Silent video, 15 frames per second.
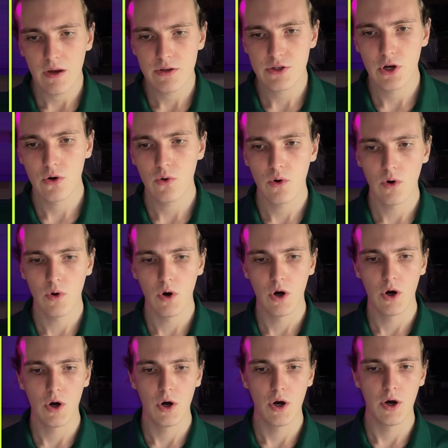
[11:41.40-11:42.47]
So
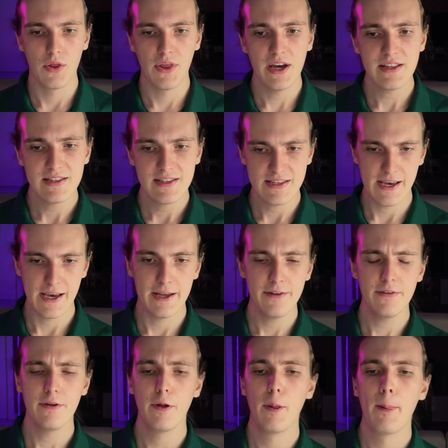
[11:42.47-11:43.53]
that said,
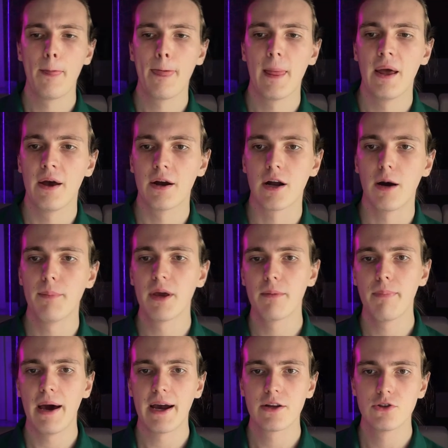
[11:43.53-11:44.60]
coming
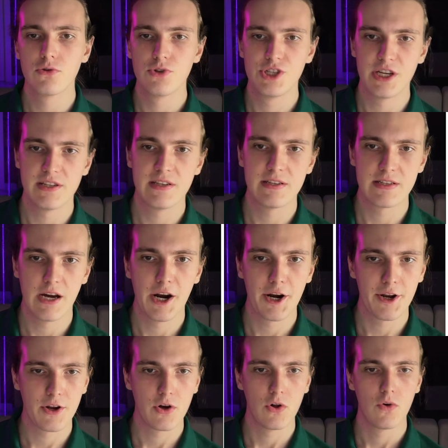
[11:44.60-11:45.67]
back to Jesse's
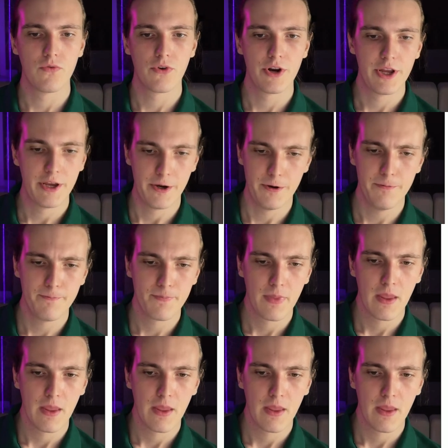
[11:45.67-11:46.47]
article over here,